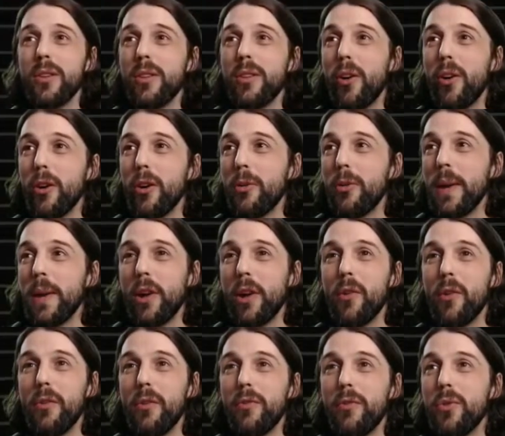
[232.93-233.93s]
or a quick
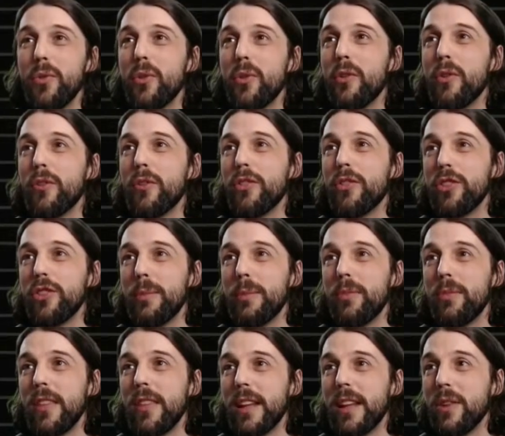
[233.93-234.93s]
overview over the
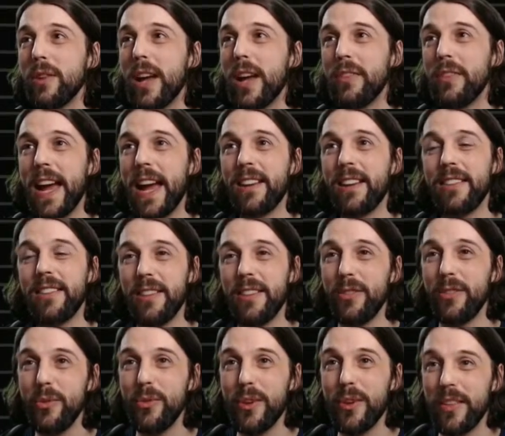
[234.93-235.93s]
ships that you have access
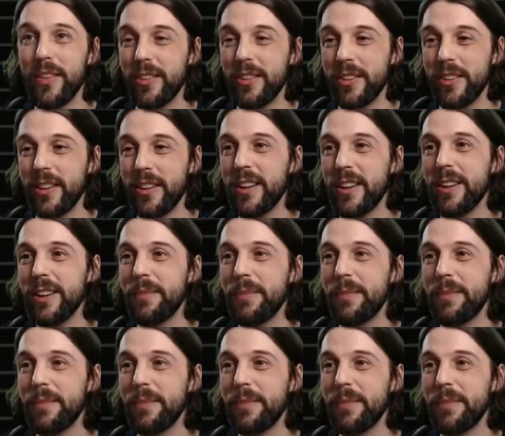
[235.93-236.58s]
to at the start.